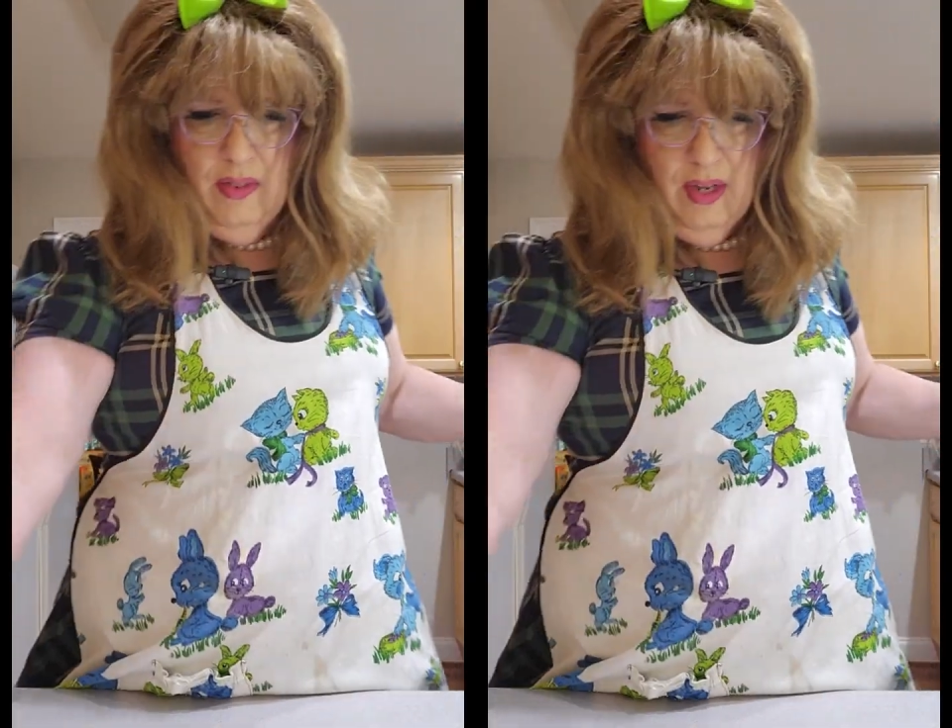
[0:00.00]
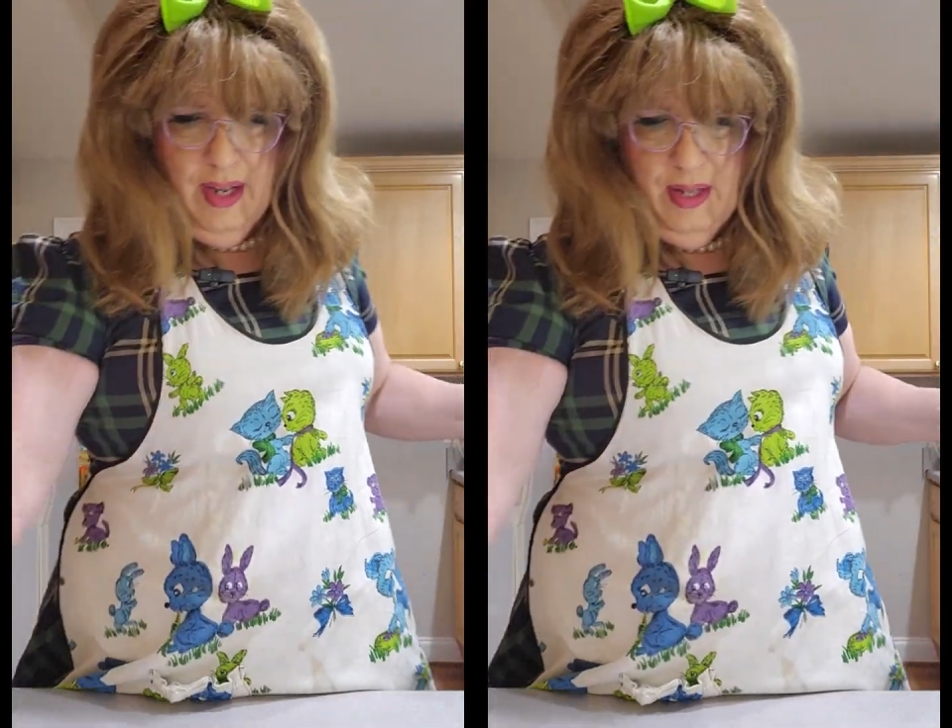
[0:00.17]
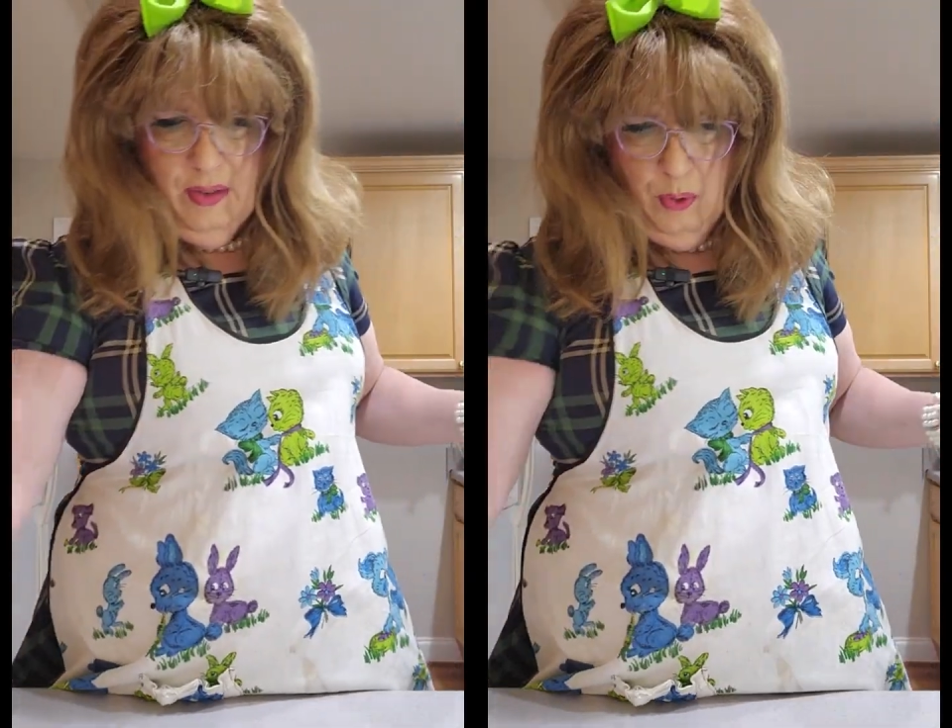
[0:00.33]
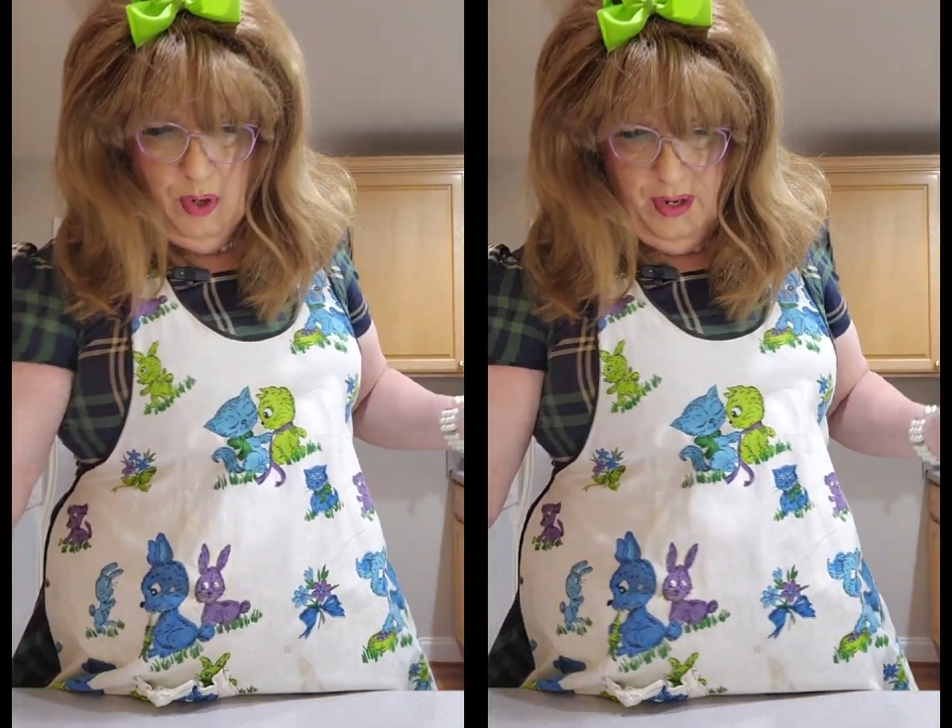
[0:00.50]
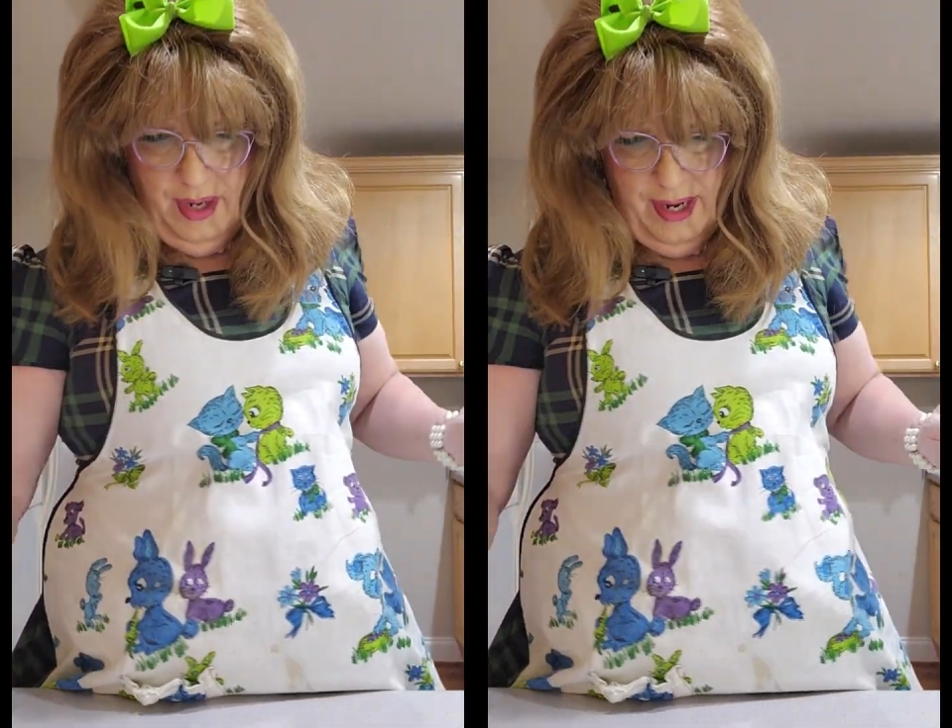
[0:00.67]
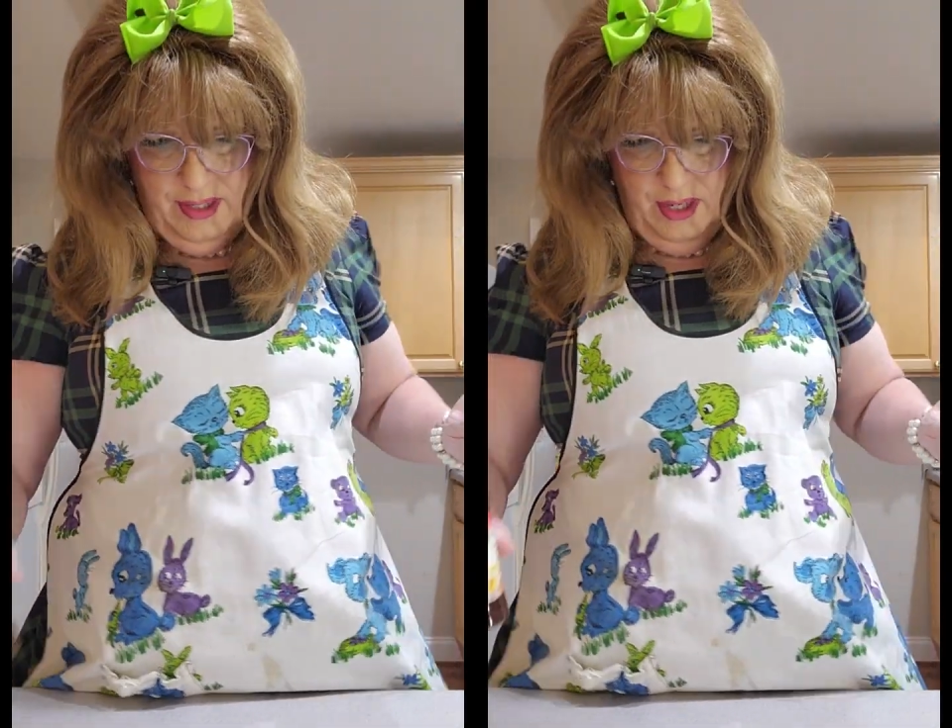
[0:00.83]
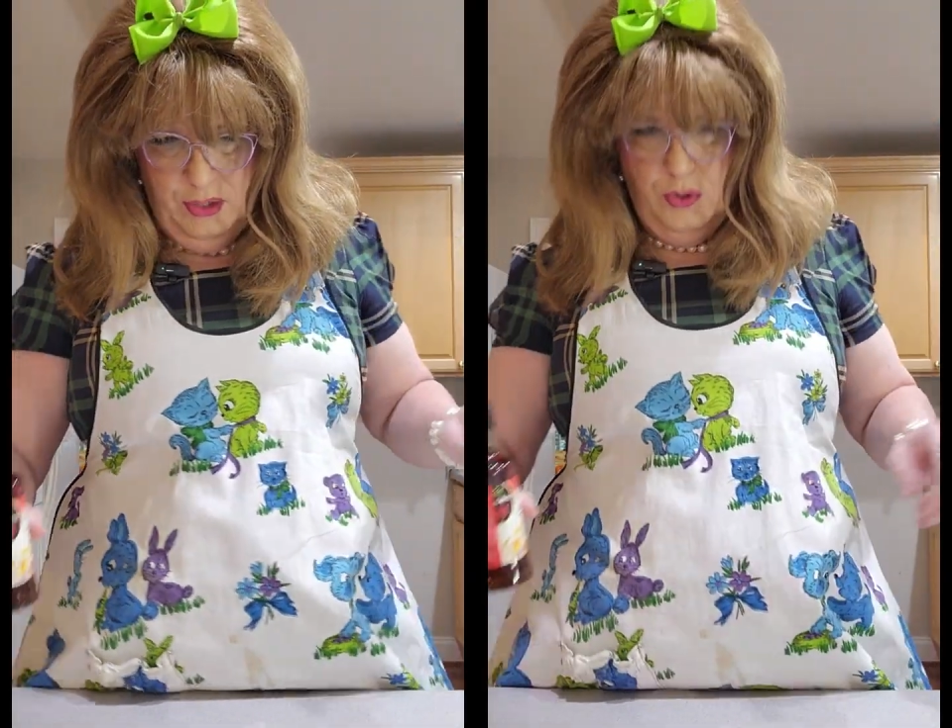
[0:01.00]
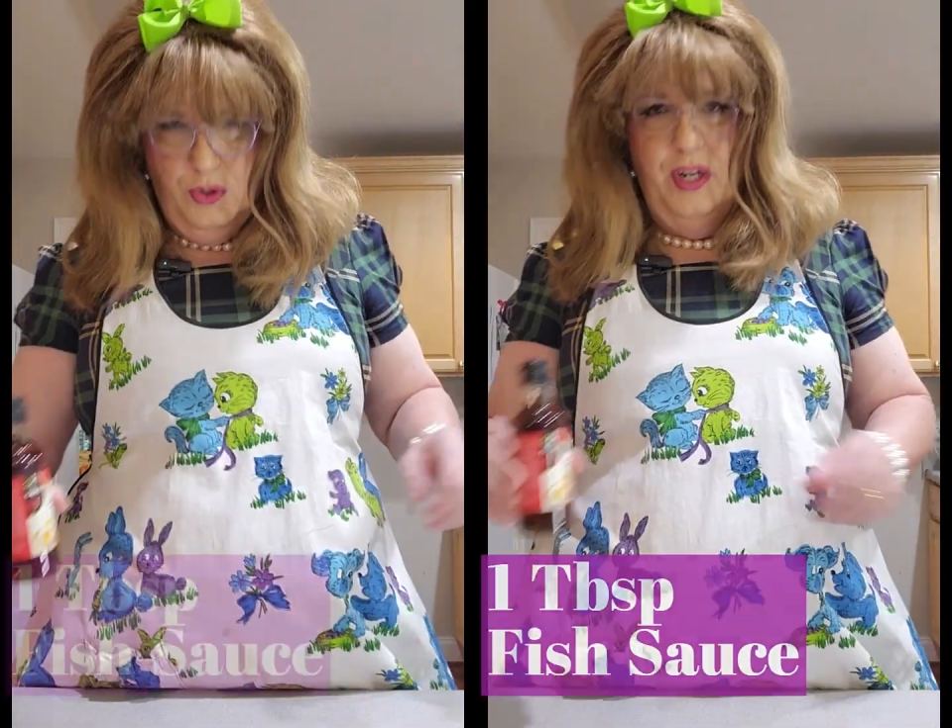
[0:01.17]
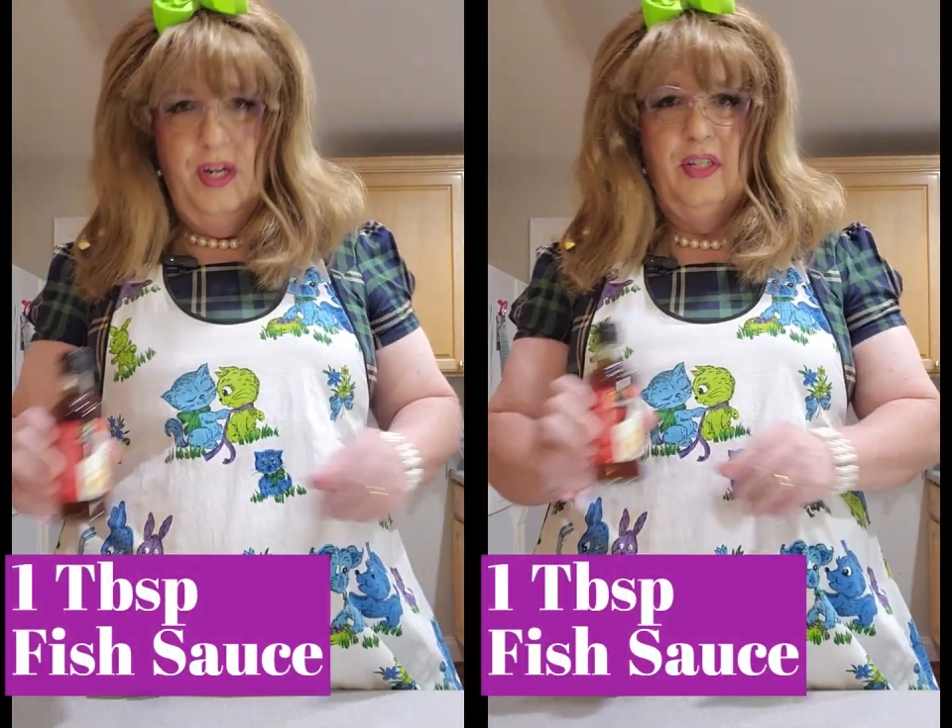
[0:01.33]
One of the last things you're
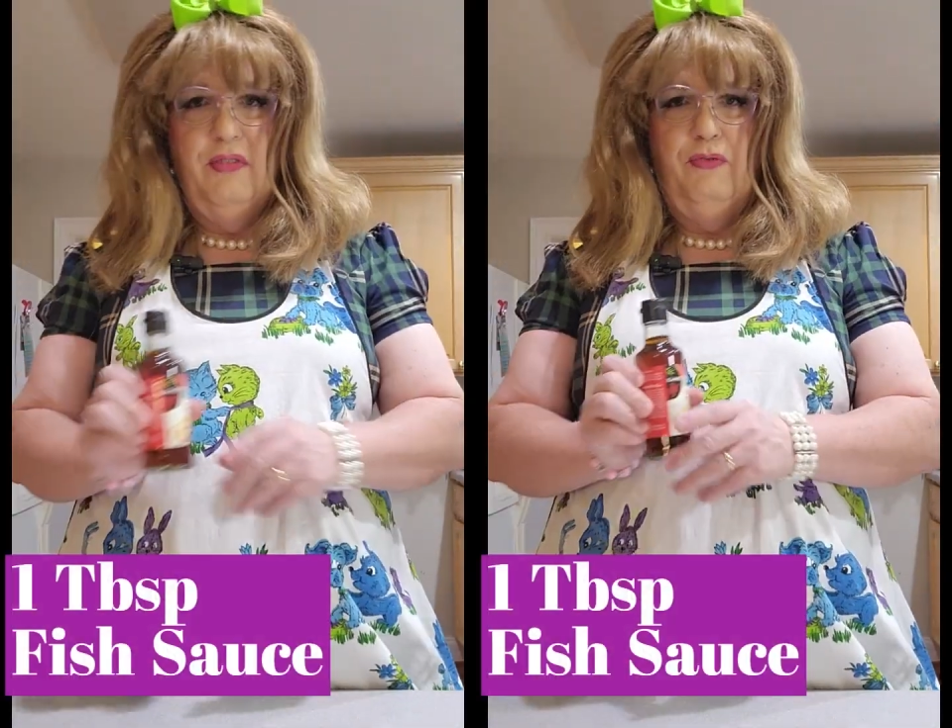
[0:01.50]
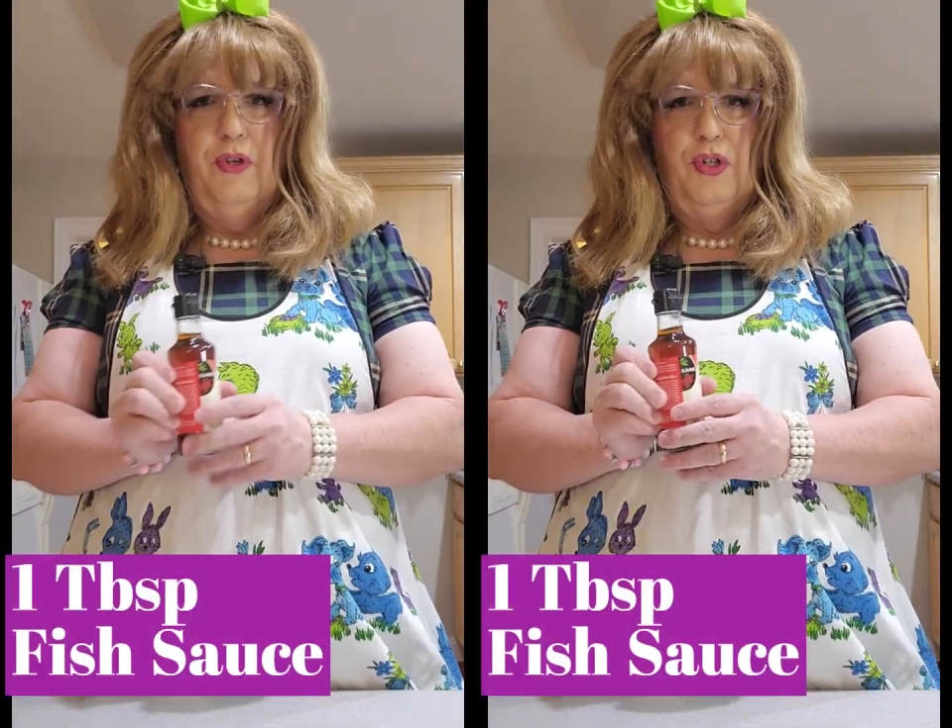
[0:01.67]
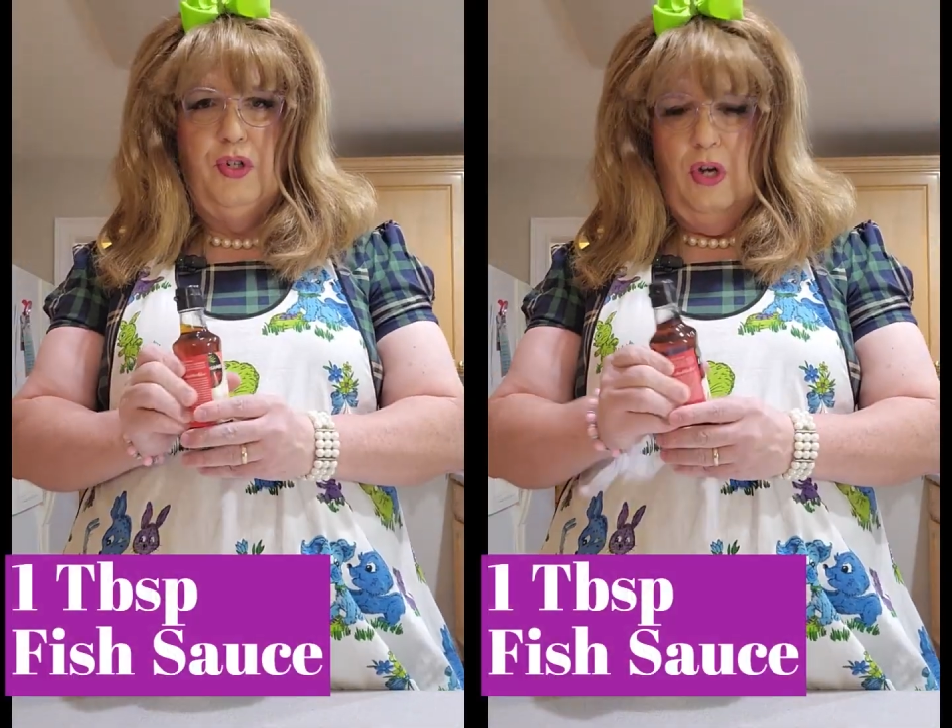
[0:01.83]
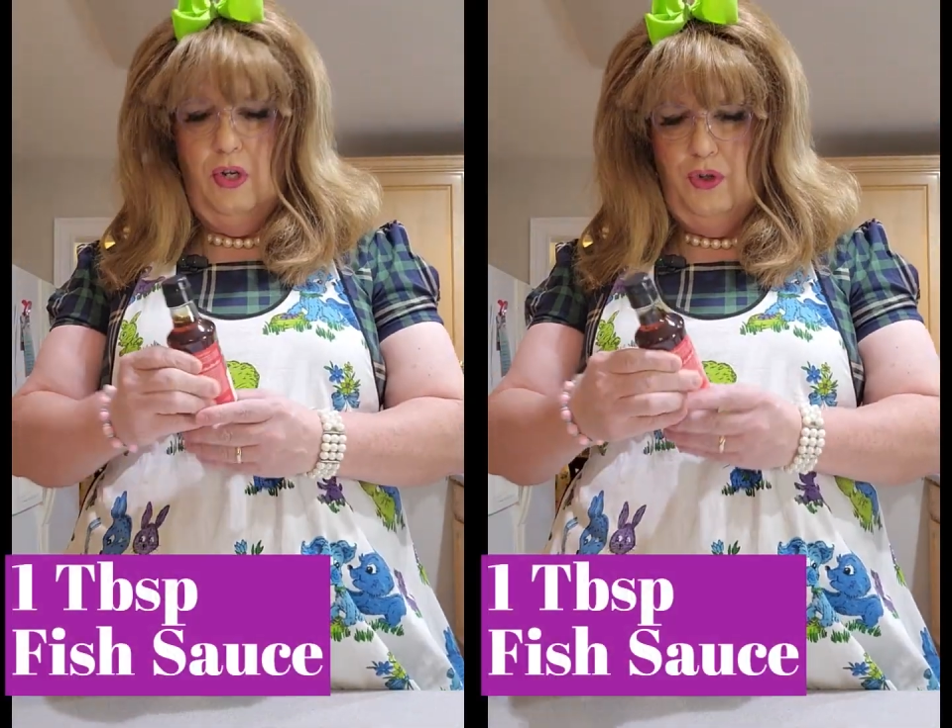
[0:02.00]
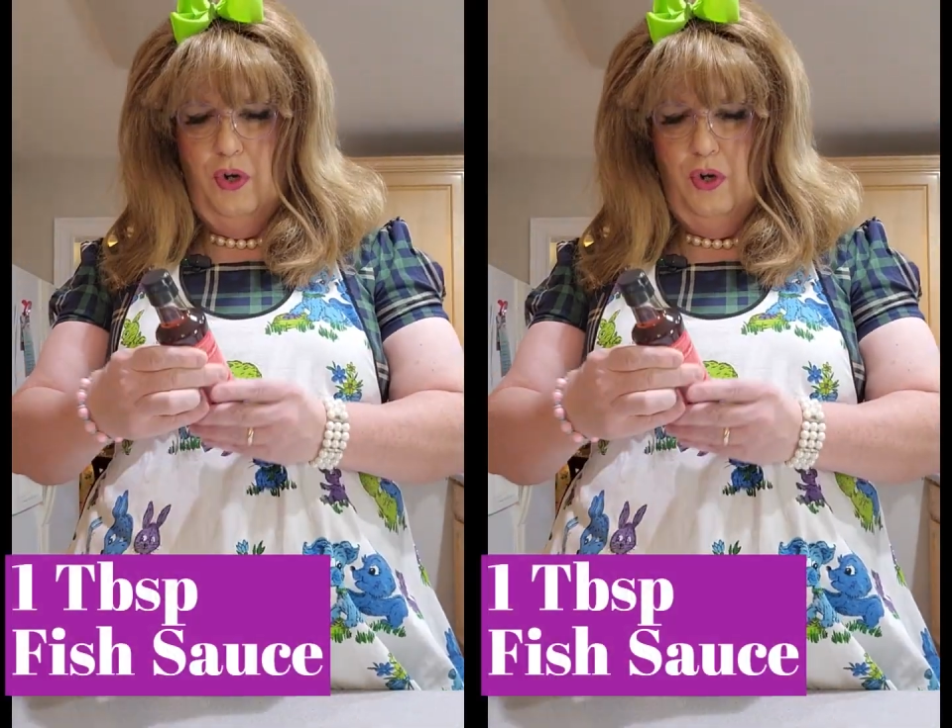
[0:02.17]
going to need is fish sauce.